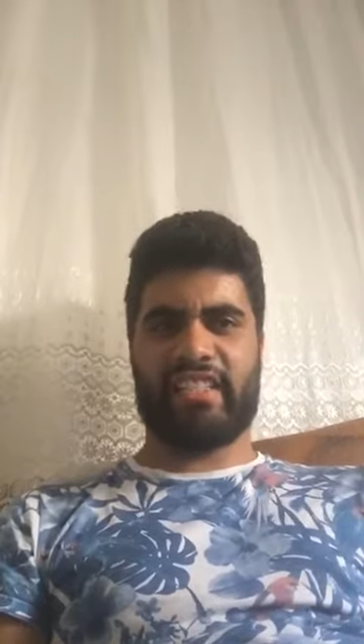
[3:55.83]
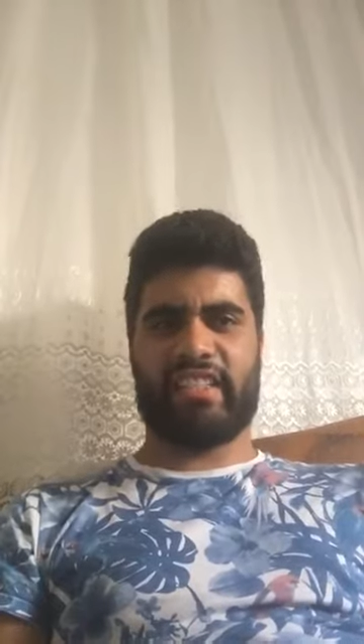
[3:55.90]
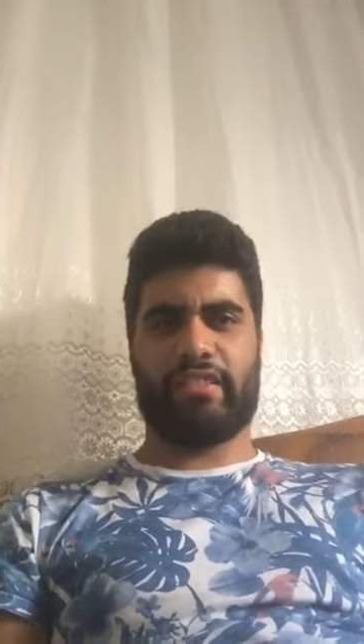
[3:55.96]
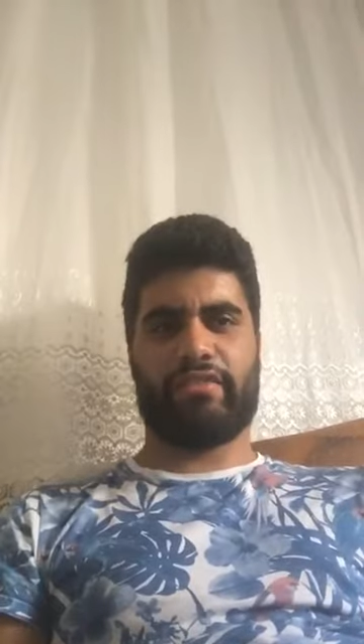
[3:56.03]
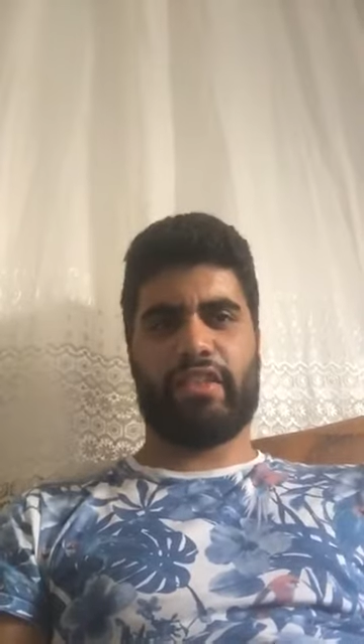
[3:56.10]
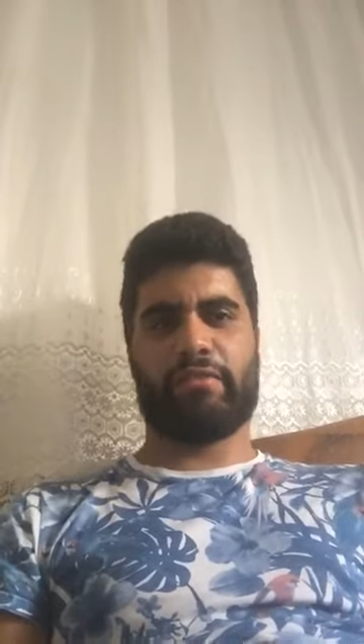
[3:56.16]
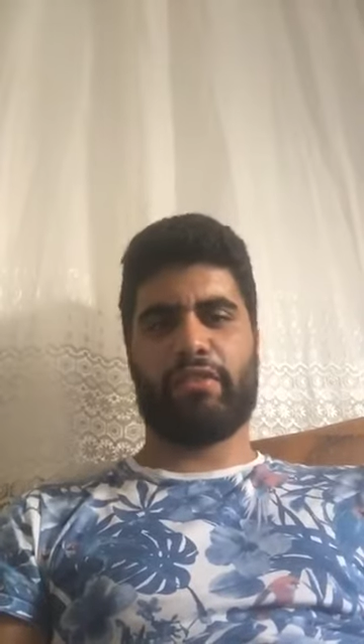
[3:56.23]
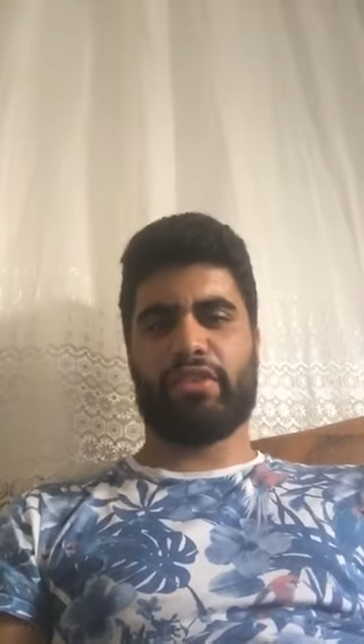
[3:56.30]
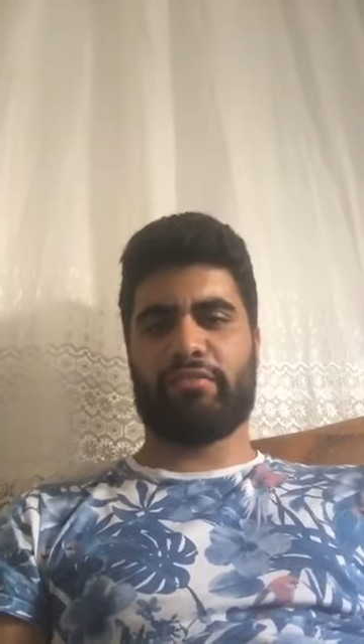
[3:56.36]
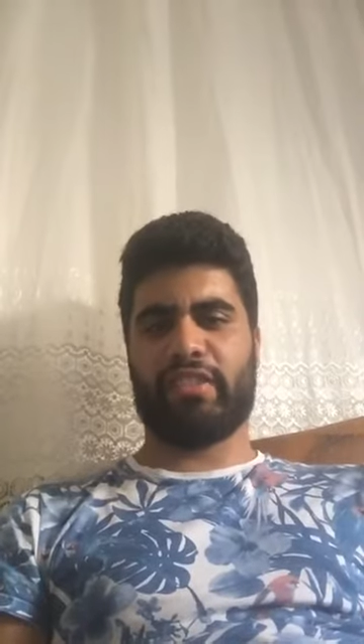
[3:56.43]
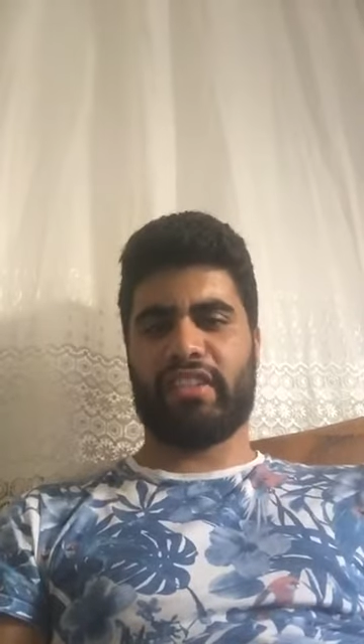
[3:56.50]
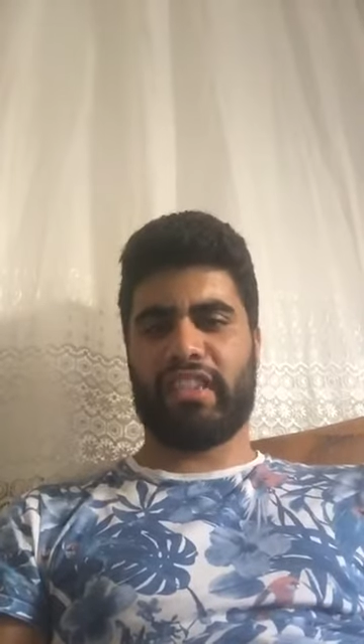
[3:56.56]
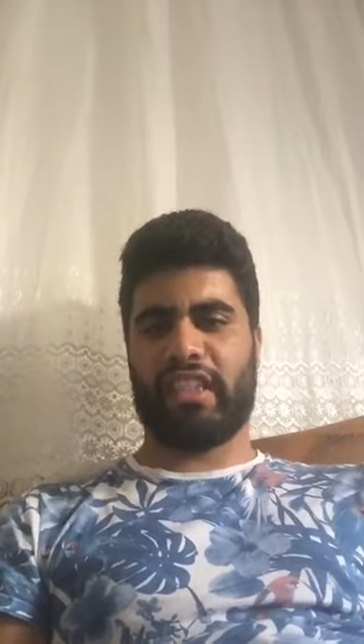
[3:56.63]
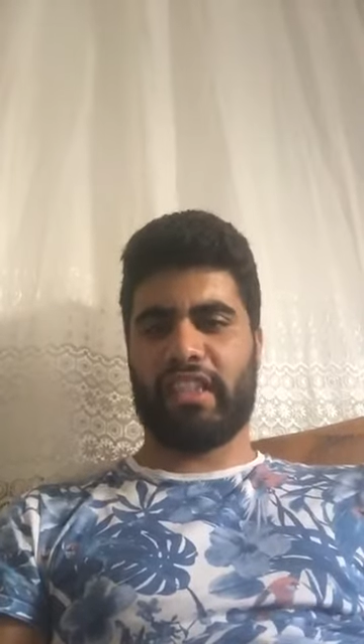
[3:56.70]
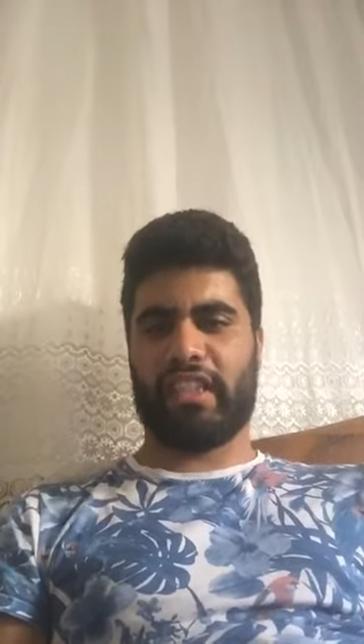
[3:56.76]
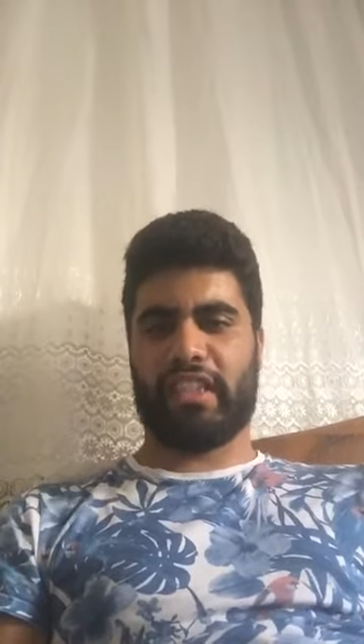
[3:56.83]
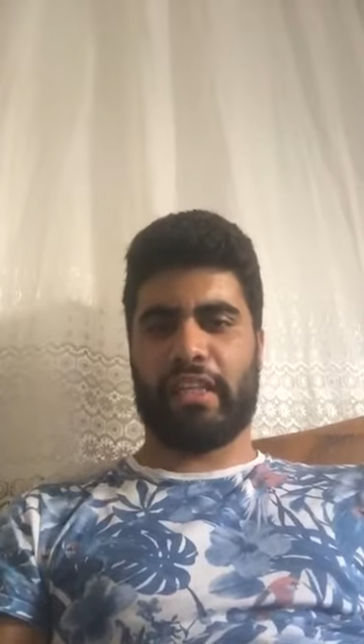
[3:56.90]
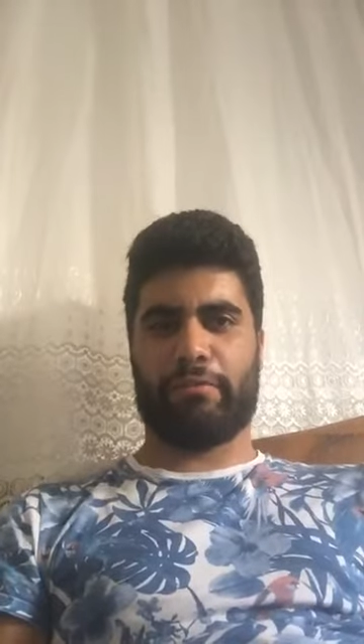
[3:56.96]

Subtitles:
if I'm not mistaken.